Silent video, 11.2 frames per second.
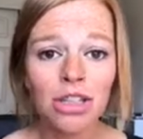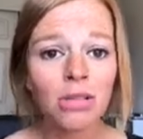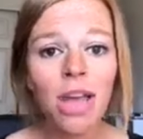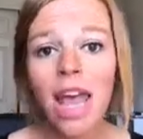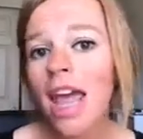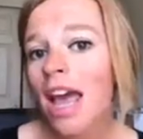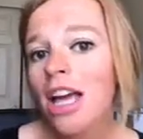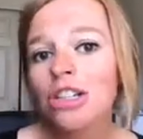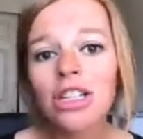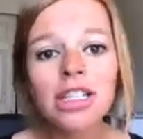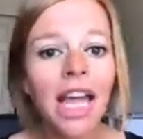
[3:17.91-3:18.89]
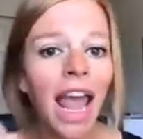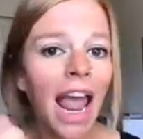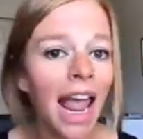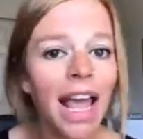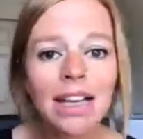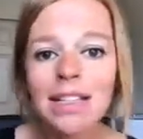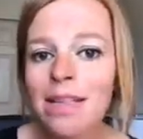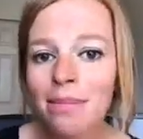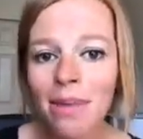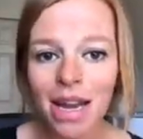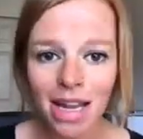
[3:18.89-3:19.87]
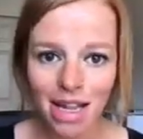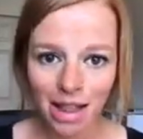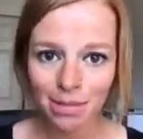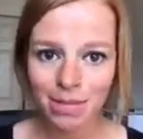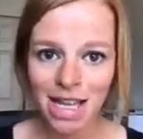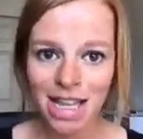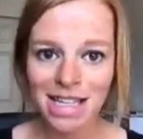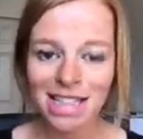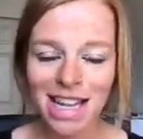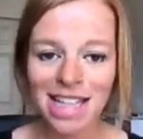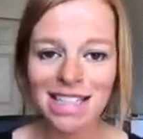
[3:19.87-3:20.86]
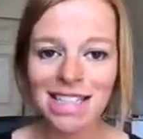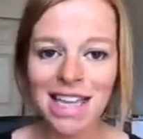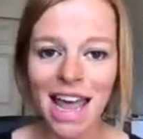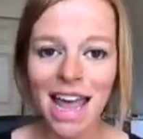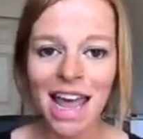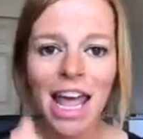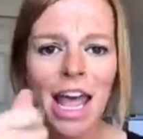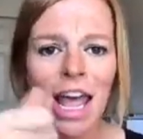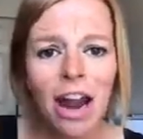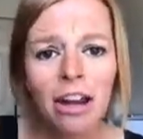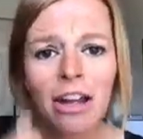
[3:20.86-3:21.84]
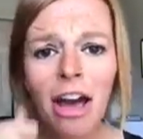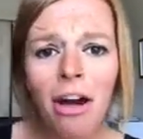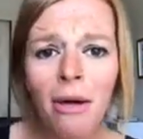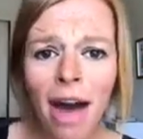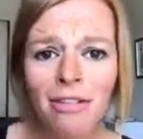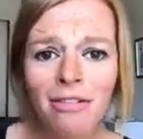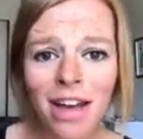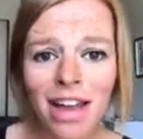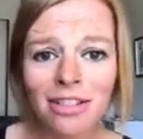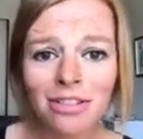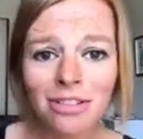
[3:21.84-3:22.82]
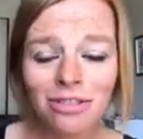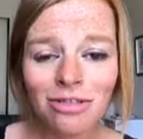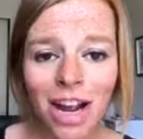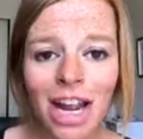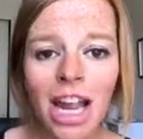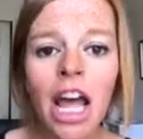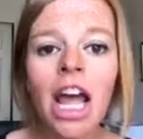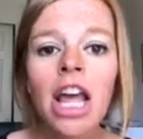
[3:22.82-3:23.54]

You can't just hand somebody a LipSense and say, here you go, have fun. Right?